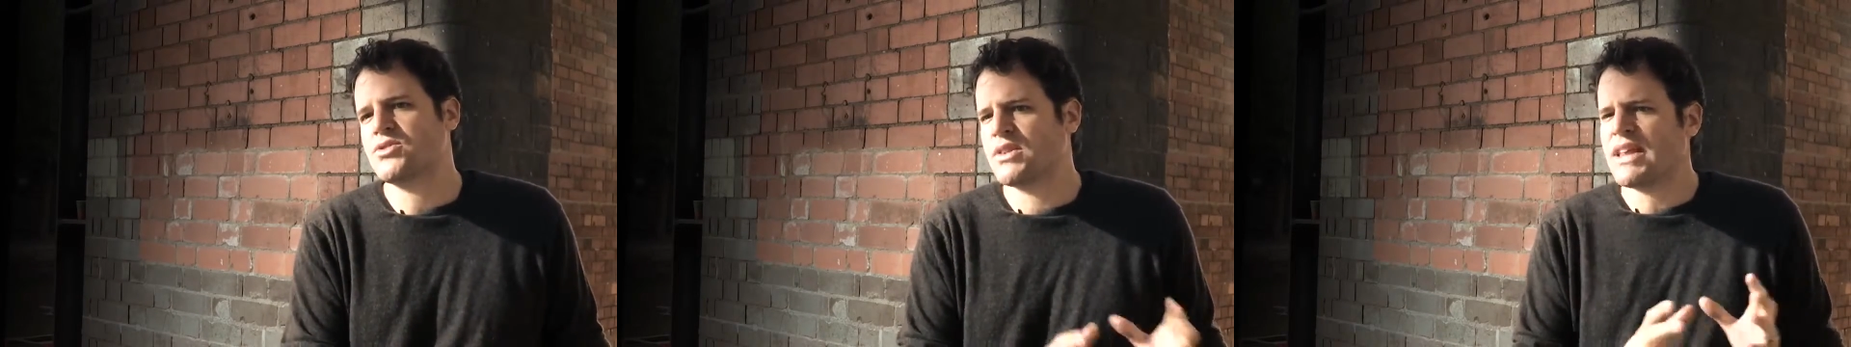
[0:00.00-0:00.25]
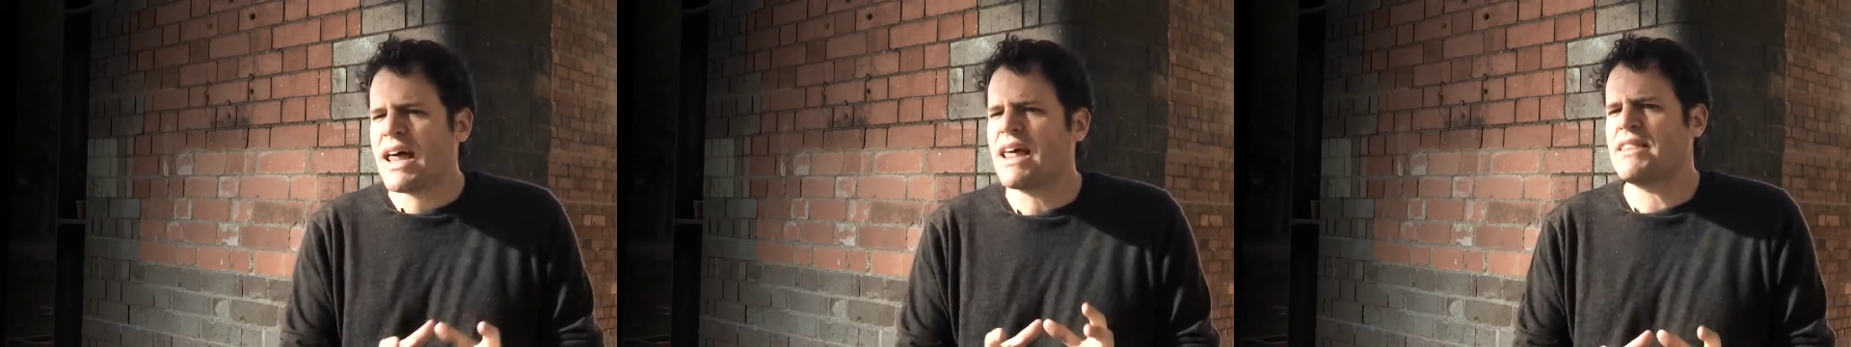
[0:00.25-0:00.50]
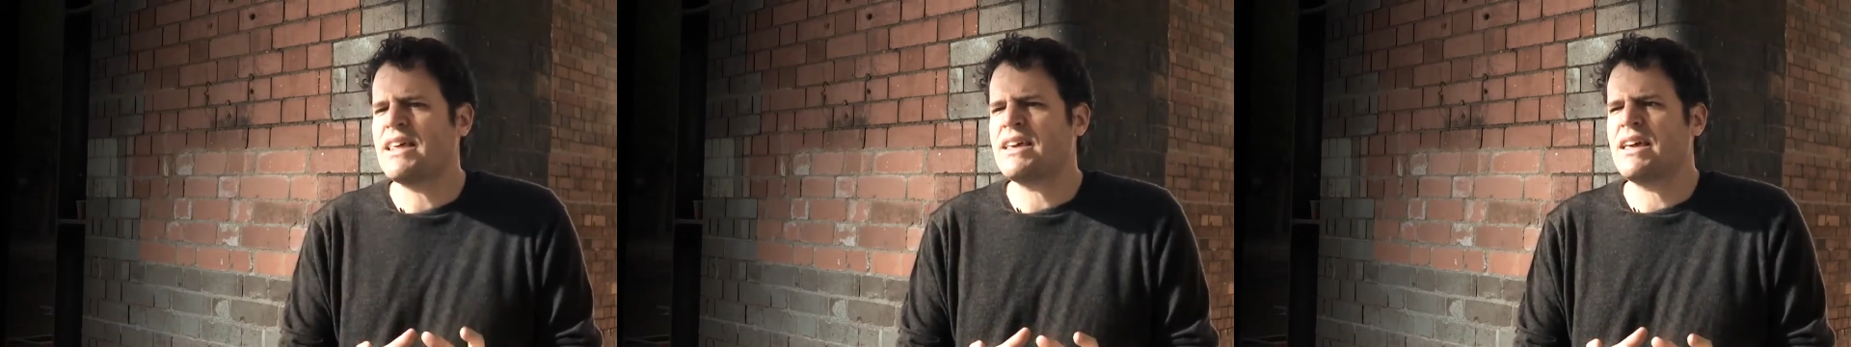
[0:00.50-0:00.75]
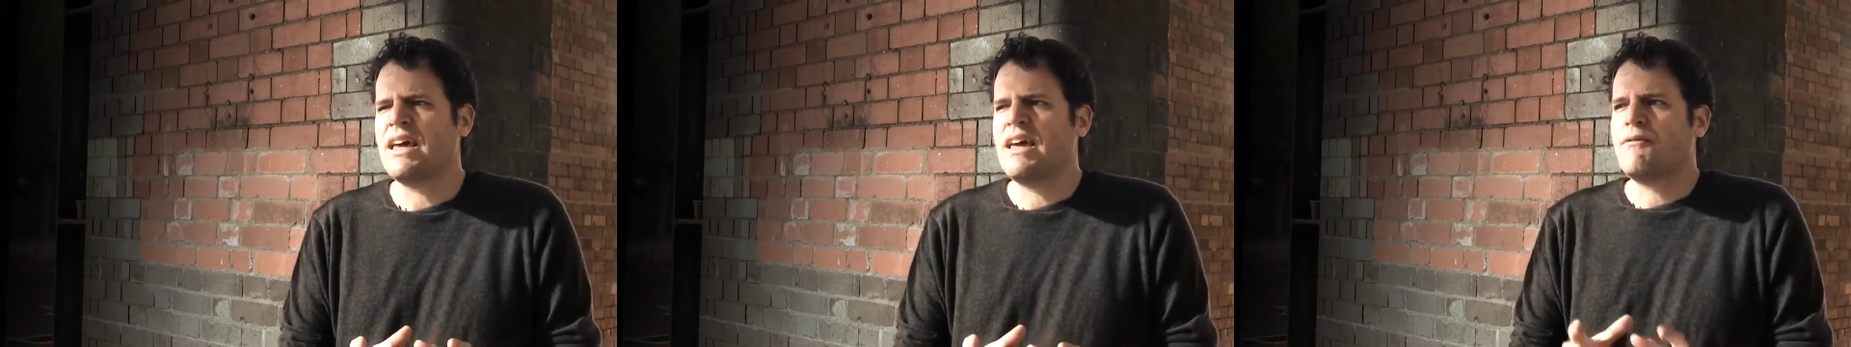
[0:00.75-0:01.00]
So that, I think,
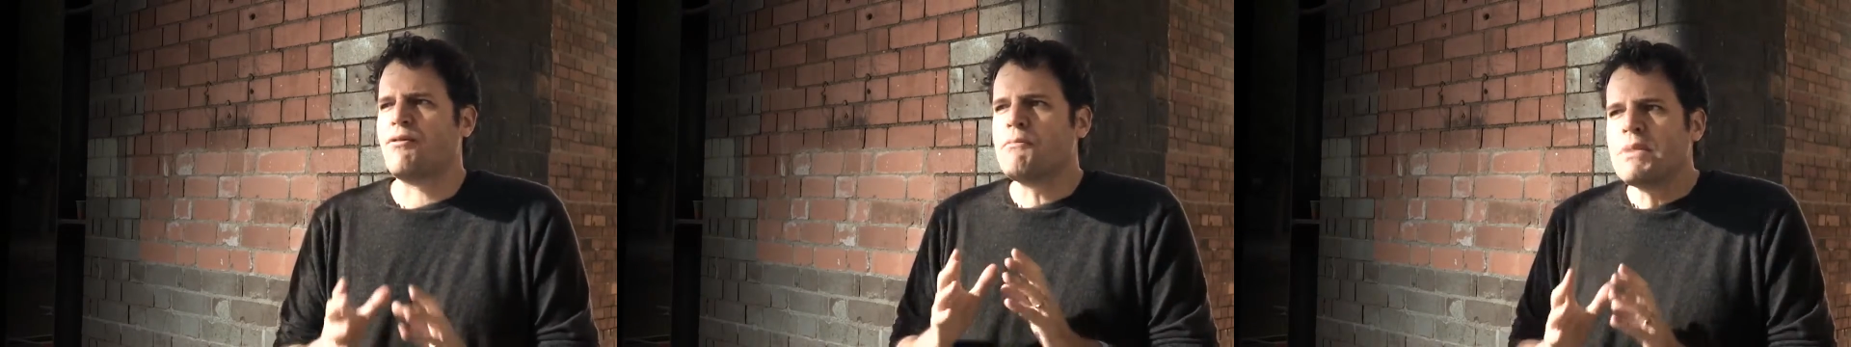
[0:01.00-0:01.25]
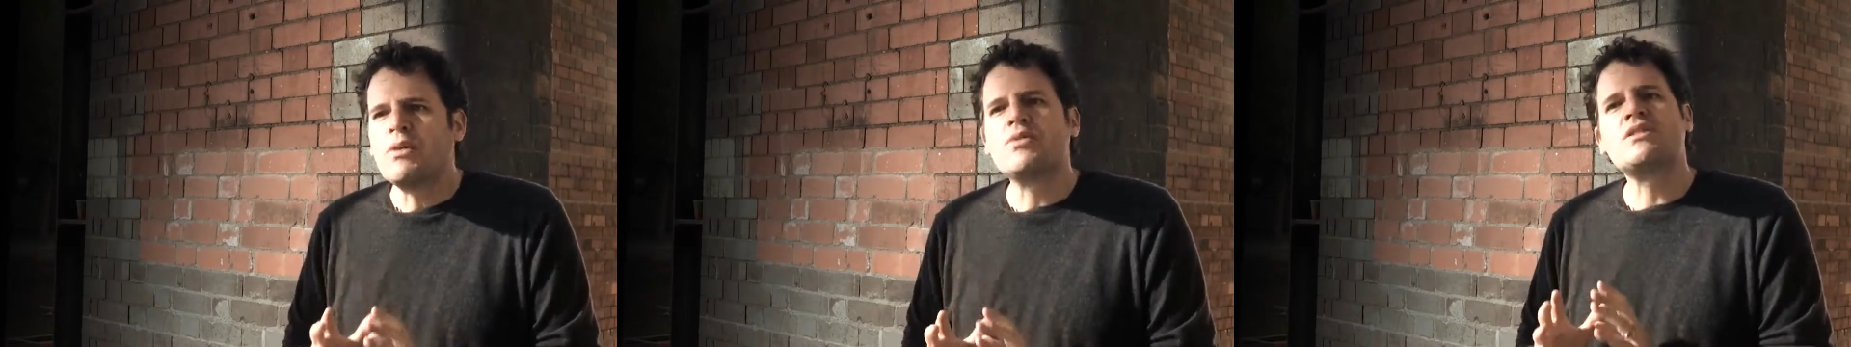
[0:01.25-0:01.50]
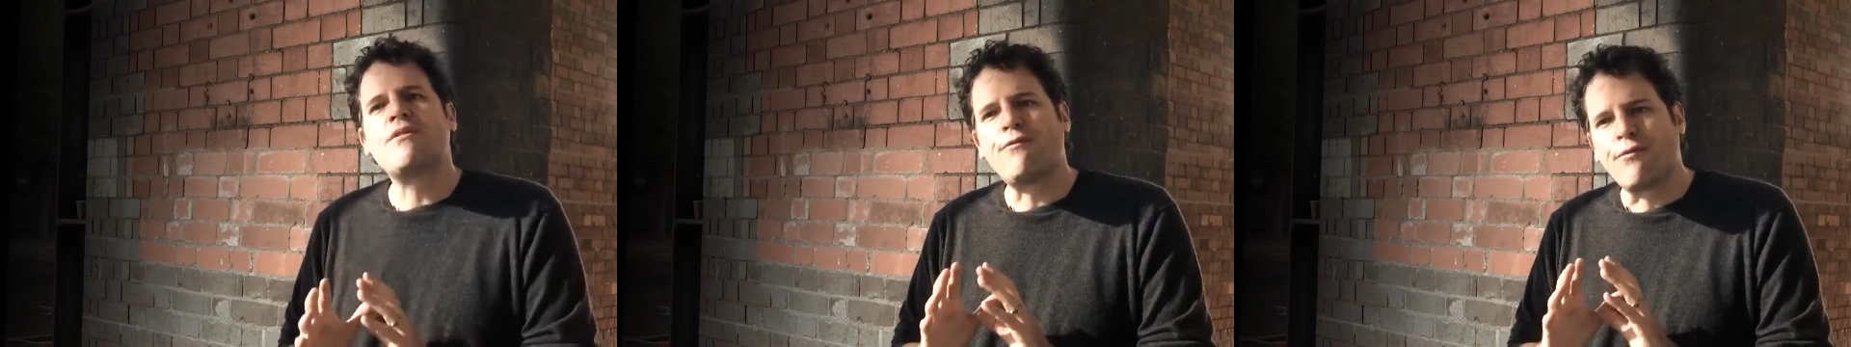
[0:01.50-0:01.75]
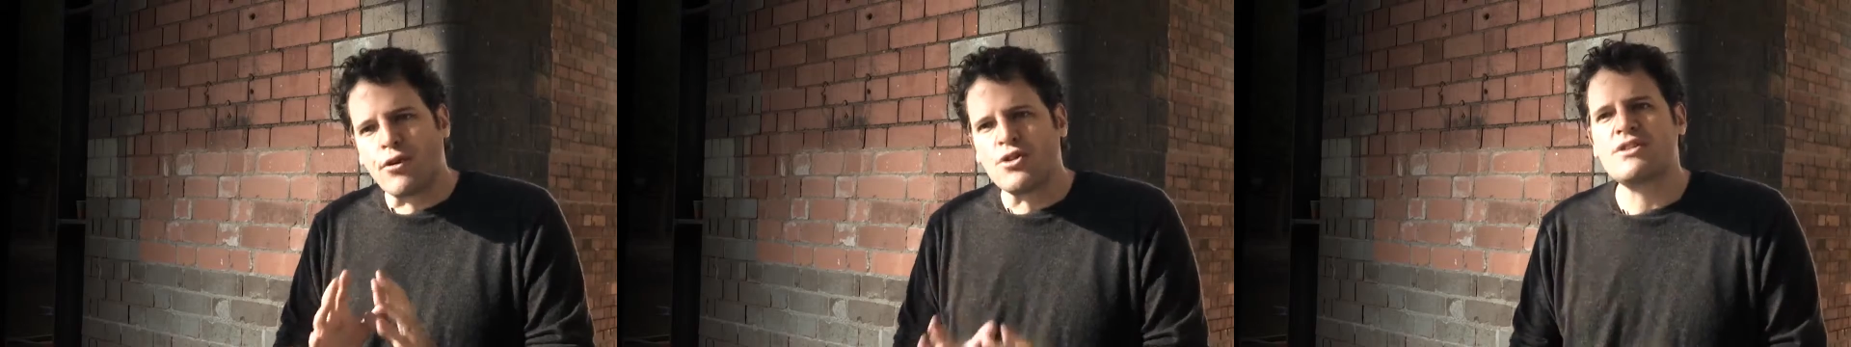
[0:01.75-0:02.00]
for me, was the
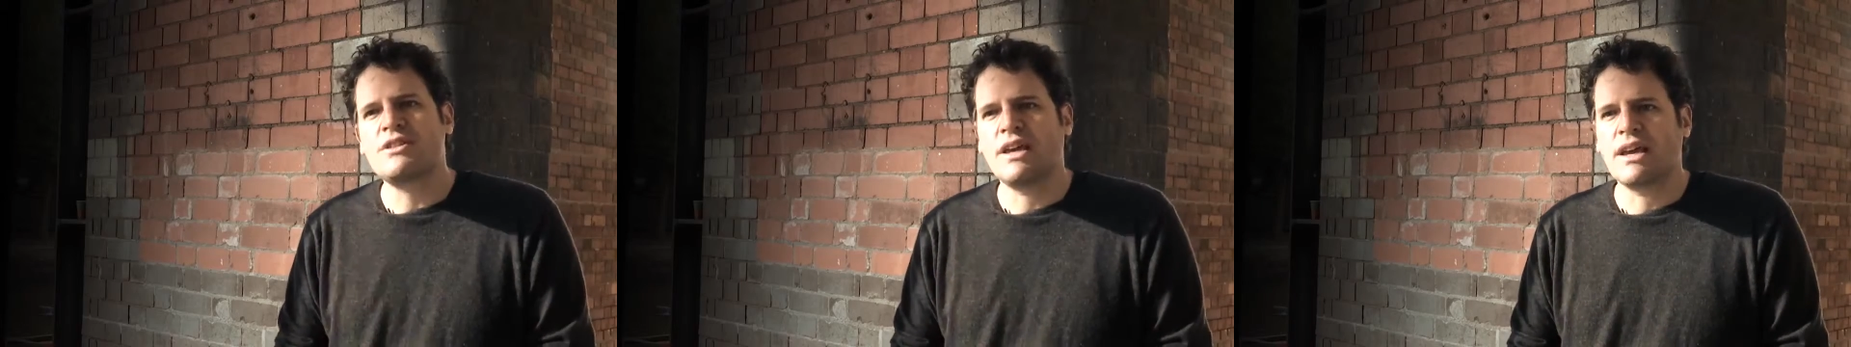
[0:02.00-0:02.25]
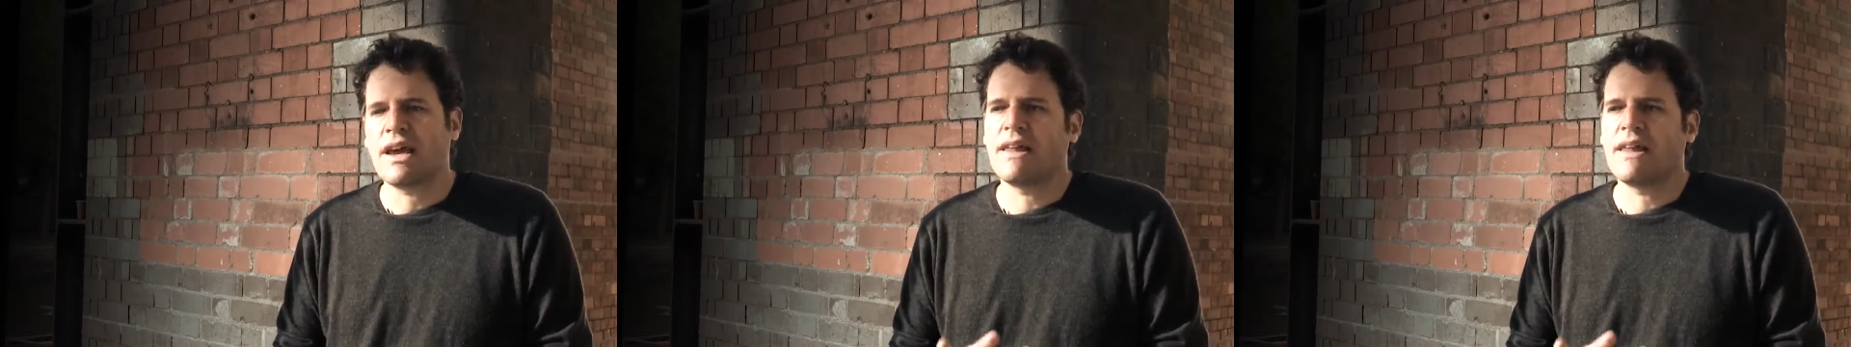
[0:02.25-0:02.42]
first thing.